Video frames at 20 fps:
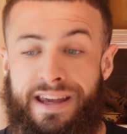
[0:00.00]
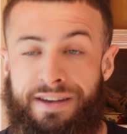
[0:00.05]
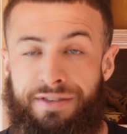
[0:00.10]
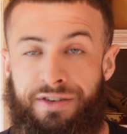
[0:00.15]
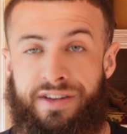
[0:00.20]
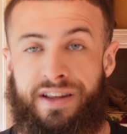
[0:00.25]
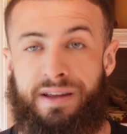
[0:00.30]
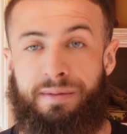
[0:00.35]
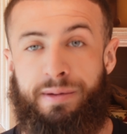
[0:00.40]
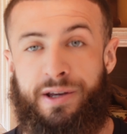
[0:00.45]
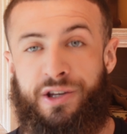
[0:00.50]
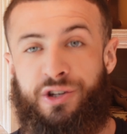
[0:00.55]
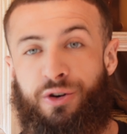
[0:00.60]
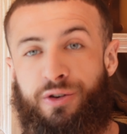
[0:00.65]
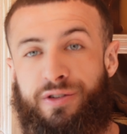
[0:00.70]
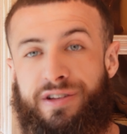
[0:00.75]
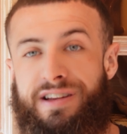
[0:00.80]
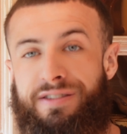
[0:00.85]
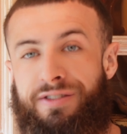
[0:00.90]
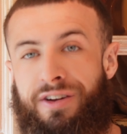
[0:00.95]
If you did, be
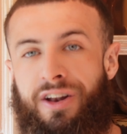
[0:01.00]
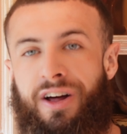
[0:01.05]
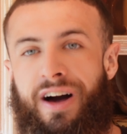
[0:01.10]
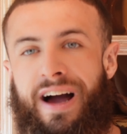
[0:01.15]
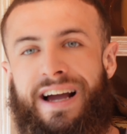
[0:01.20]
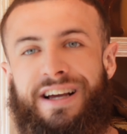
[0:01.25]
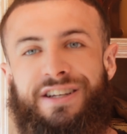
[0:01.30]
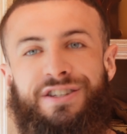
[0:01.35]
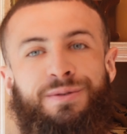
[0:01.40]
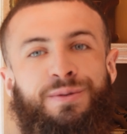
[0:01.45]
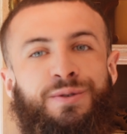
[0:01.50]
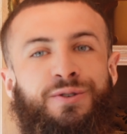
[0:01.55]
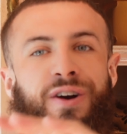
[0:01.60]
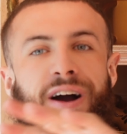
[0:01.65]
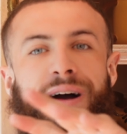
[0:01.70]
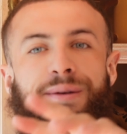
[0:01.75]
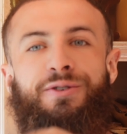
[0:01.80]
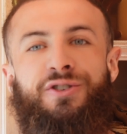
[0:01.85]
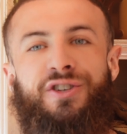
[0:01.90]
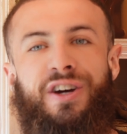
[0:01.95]
sure to leave a like,
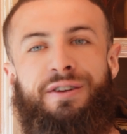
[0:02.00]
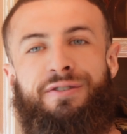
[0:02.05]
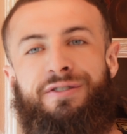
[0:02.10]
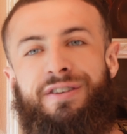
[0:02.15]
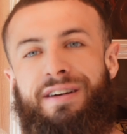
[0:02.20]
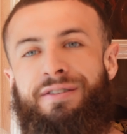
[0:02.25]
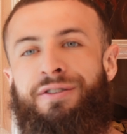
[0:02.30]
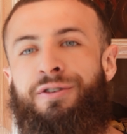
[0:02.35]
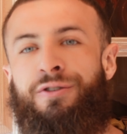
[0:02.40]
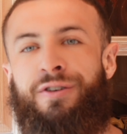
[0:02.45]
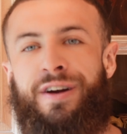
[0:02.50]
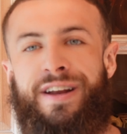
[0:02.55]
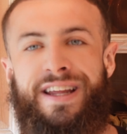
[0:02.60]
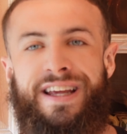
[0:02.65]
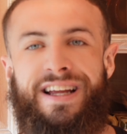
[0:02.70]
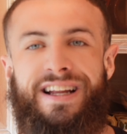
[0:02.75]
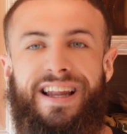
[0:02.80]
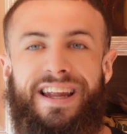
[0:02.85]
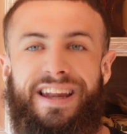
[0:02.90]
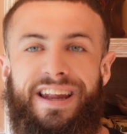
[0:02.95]
subscribe to the channel if you haven't
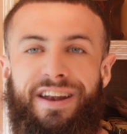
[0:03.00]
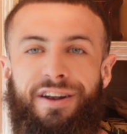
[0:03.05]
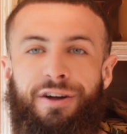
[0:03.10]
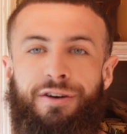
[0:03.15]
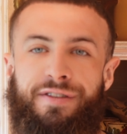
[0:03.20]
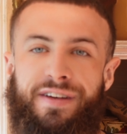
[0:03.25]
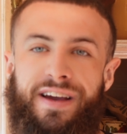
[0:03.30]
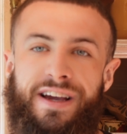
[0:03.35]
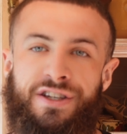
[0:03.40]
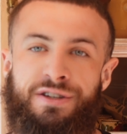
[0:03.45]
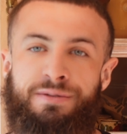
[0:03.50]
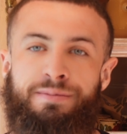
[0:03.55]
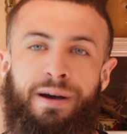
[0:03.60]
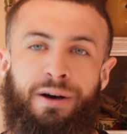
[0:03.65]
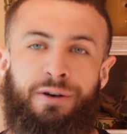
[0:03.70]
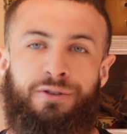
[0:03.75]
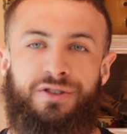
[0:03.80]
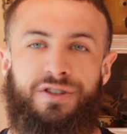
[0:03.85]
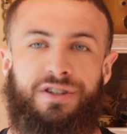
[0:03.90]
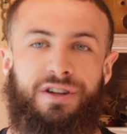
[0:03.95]
already, click that notification
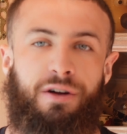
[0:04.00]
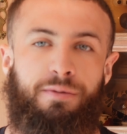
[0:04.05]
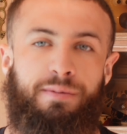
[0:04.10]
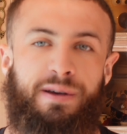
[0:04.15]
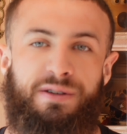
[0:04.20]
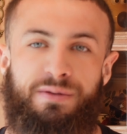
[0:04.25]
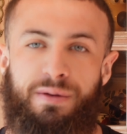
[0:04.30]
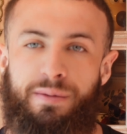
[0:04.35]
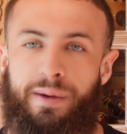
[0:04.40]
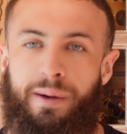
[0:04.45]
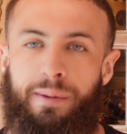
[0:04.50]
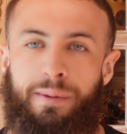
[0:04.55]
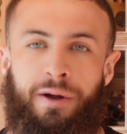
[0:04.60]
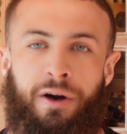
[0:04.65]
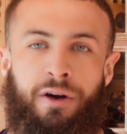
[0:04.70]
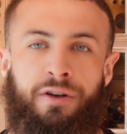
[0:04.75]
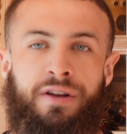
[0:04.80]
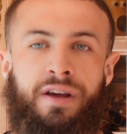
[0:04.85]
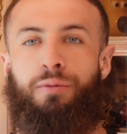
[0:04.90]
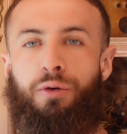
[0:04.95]
bell so you don't miss when we upload.